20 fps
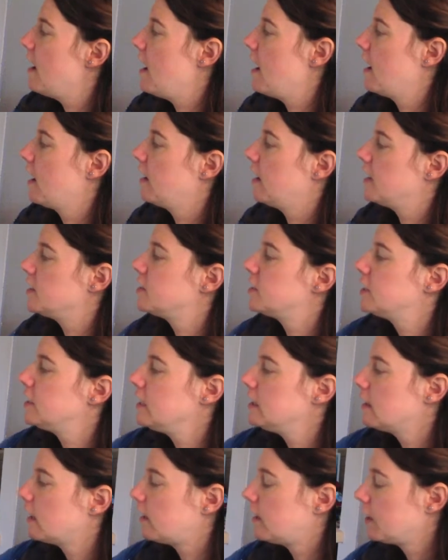and I
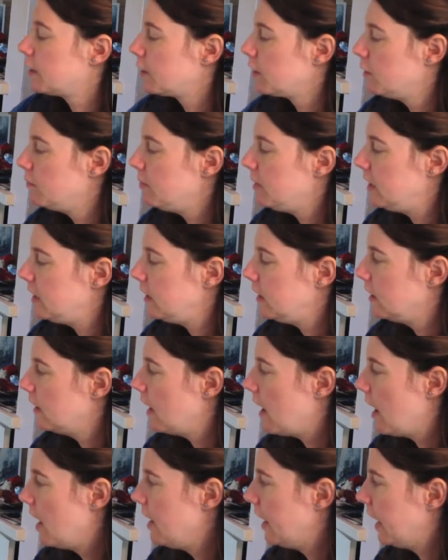see that there could be
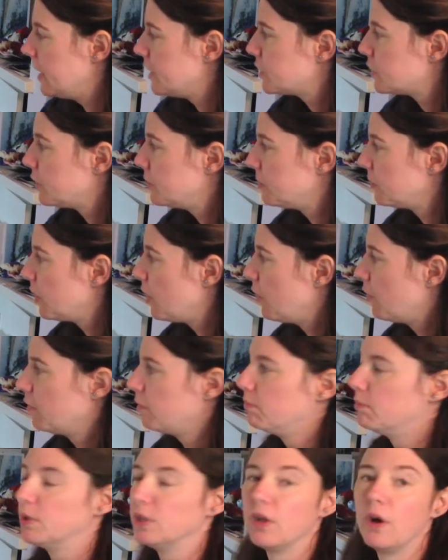an ice cream
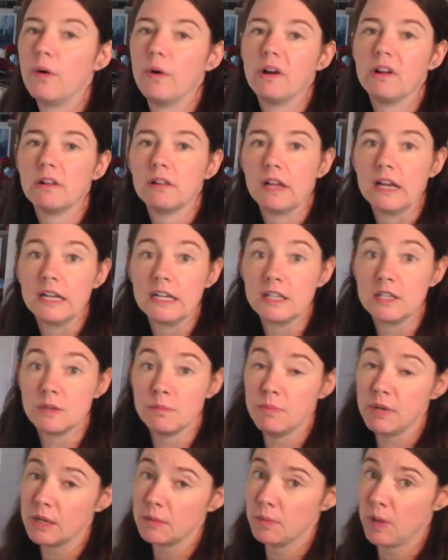cone below it, like it's a
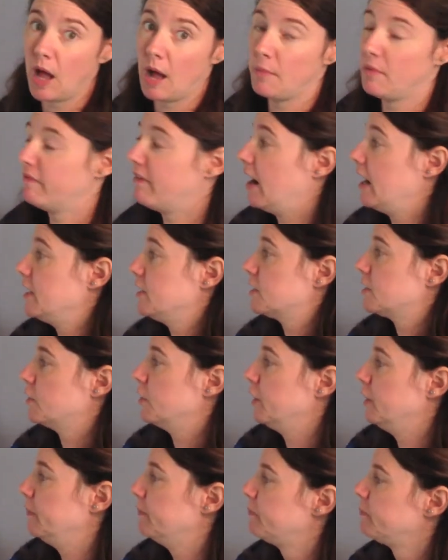big blob of ice
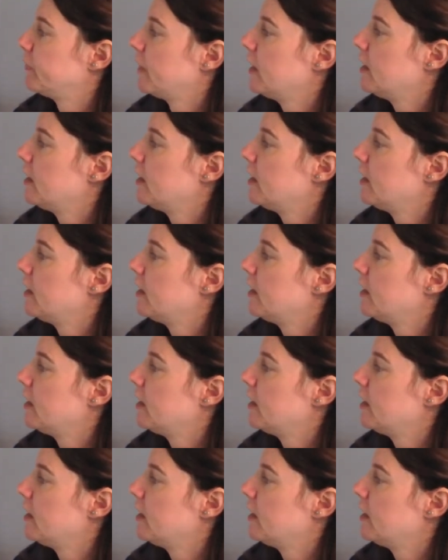cream.